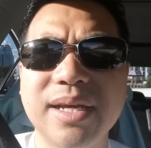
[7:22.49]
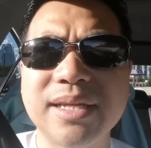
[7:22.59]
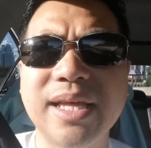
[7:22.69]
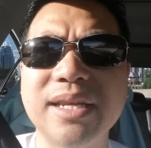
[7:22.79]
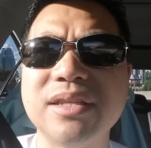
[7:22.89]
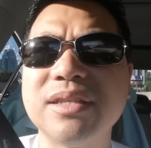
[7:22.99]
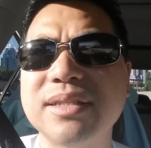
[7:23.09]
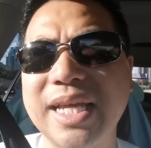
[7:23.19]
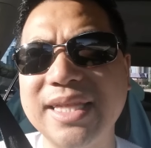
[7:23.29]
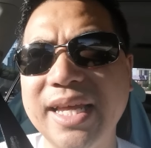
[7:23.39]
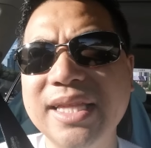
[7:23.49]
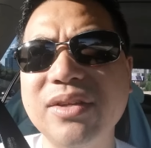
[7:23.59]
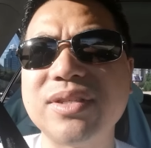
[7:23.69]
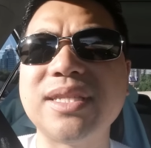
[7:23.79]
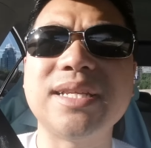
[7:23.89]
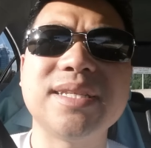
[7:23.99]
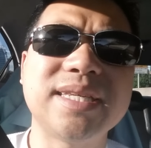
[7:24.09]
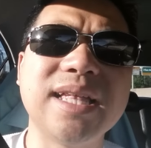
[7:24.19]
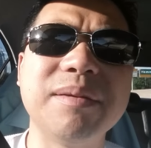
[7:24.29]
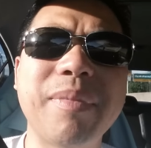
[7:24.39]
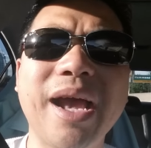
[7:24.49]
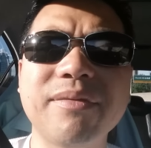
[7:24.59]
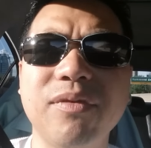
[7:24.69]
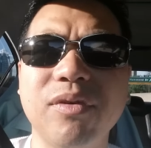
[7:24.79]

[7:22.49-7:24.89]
And then take the Ethers and then sell it back